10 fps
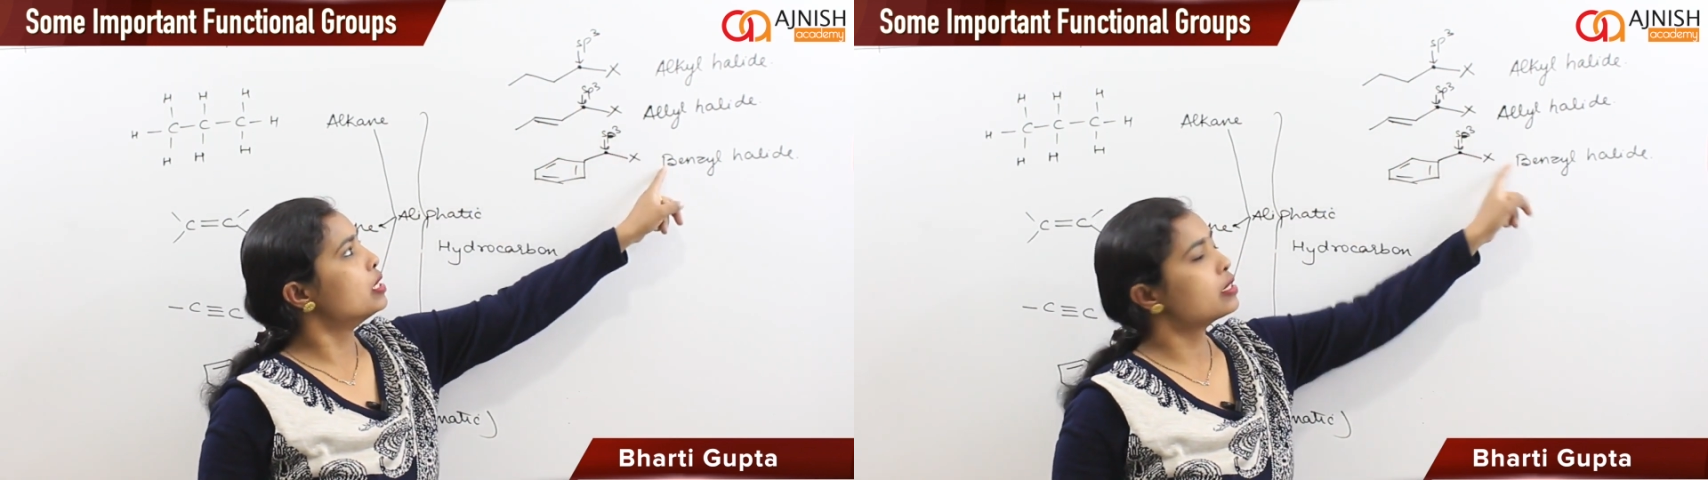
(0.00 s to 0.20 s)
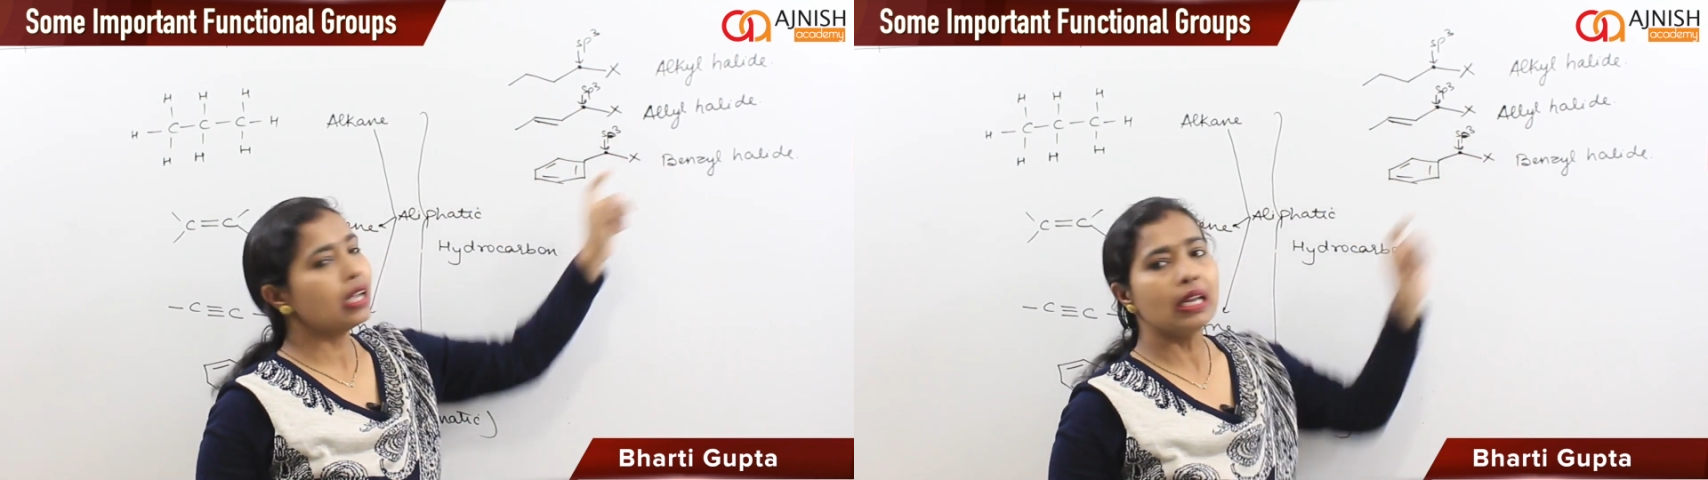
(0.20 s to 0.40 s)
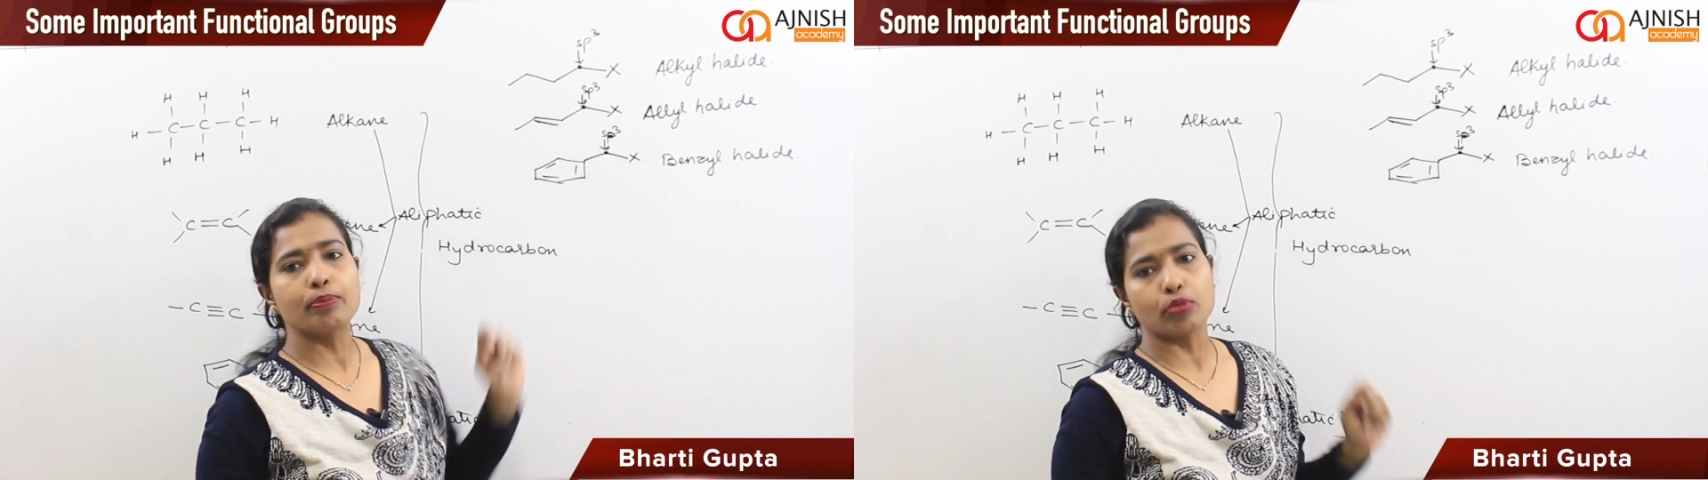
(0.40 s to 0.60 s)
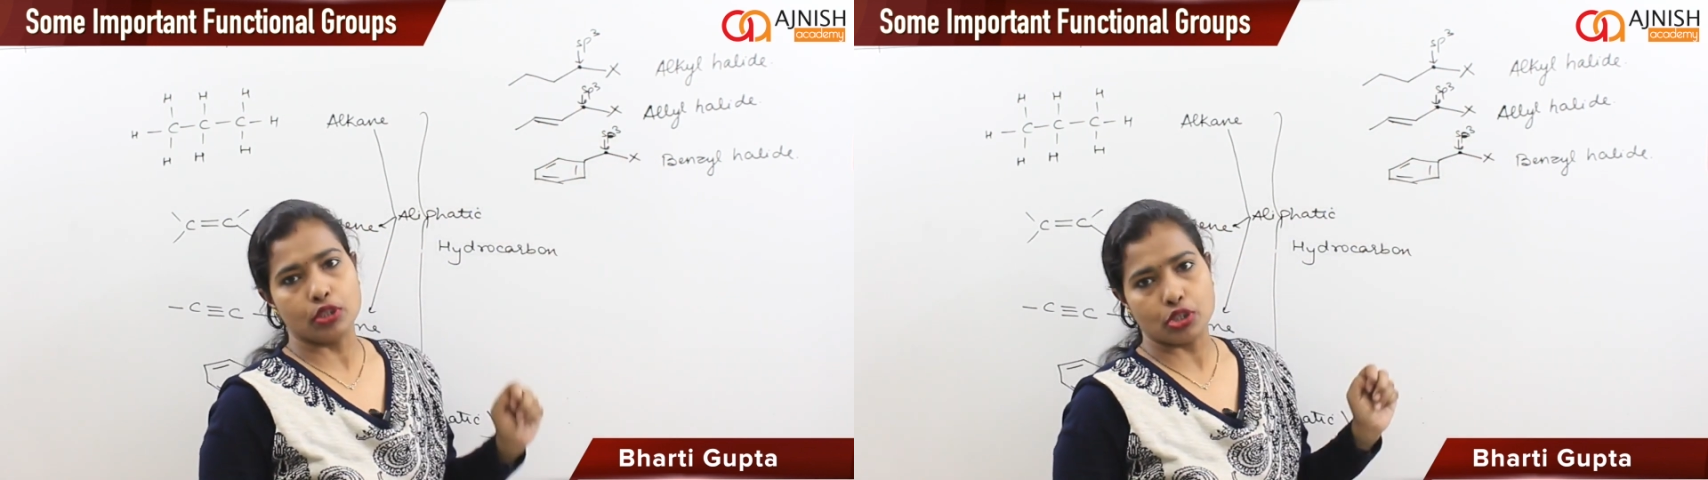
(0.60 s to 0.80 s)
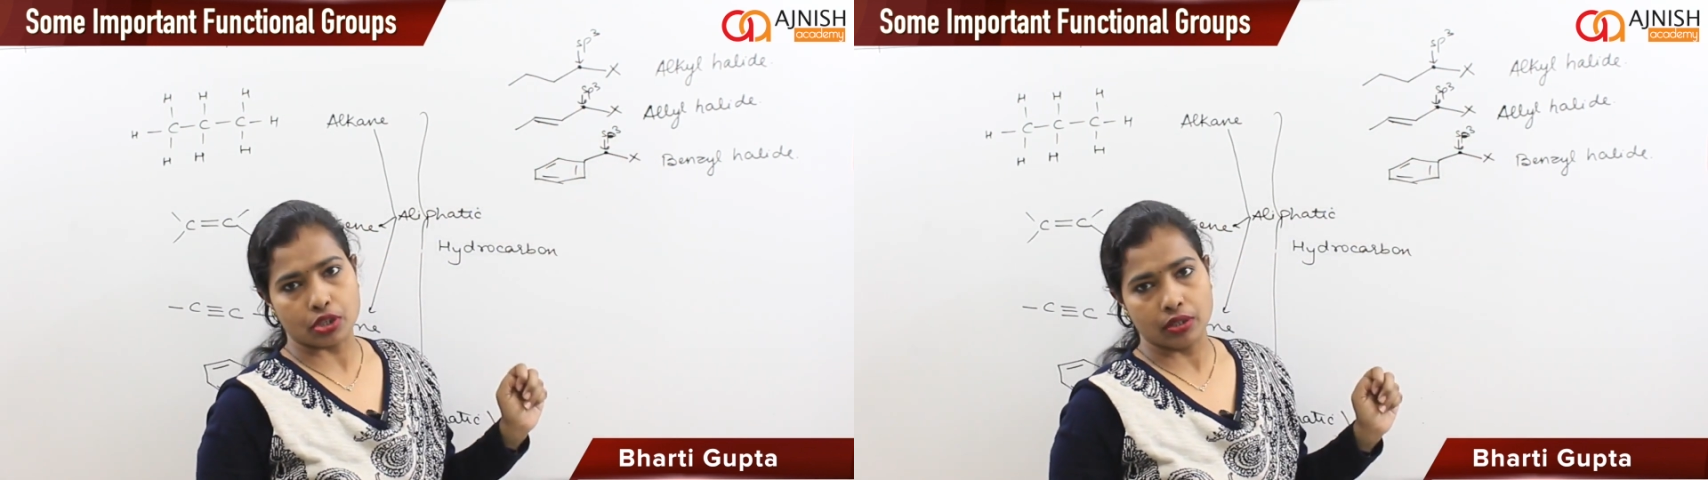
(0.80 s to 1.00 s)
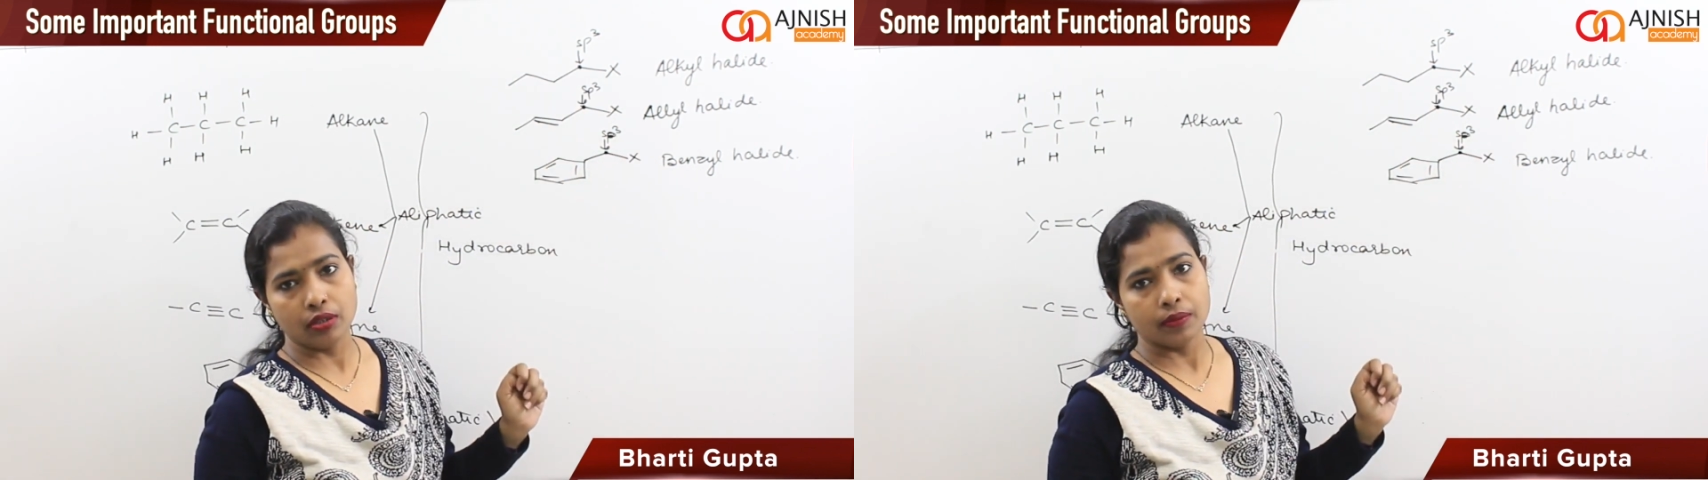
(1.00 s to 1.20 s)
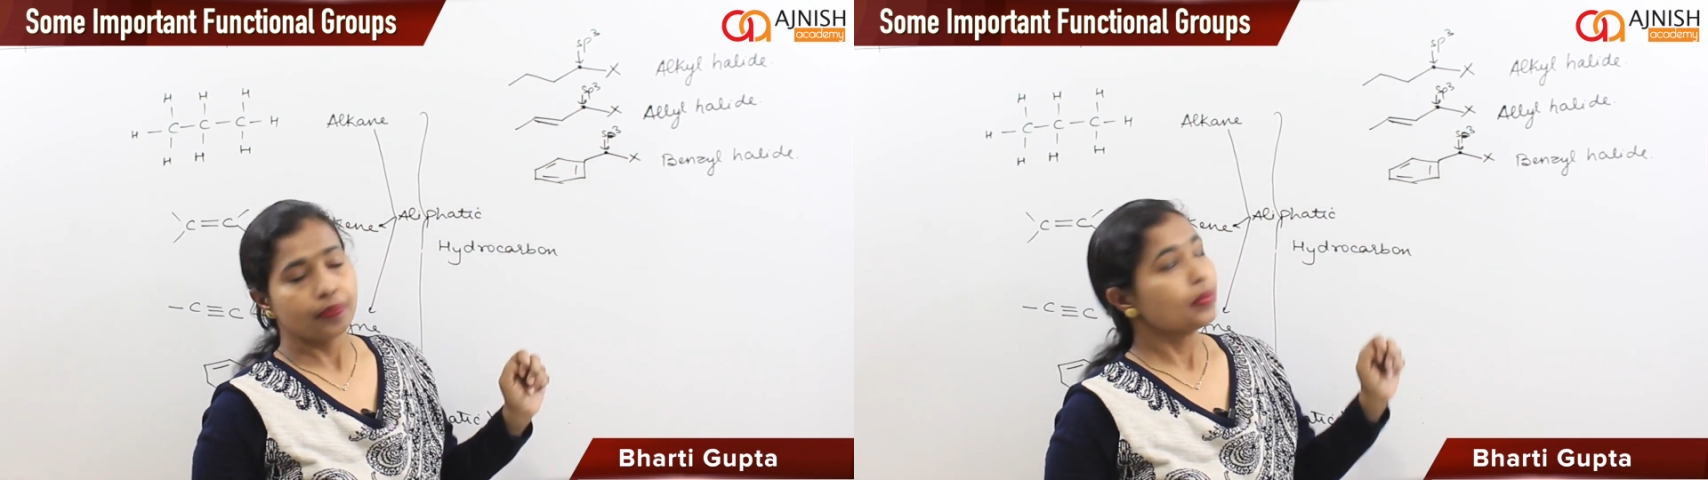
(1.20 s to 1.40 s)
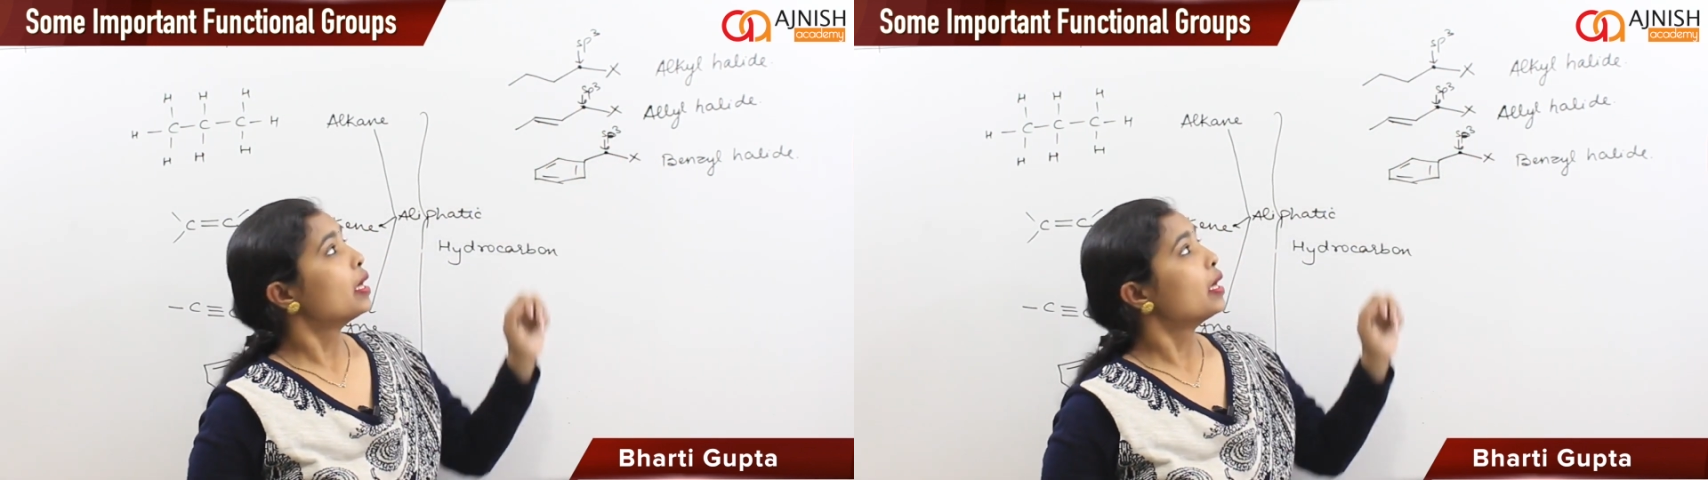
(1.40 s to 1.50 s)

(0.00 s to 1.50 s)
benzylic position.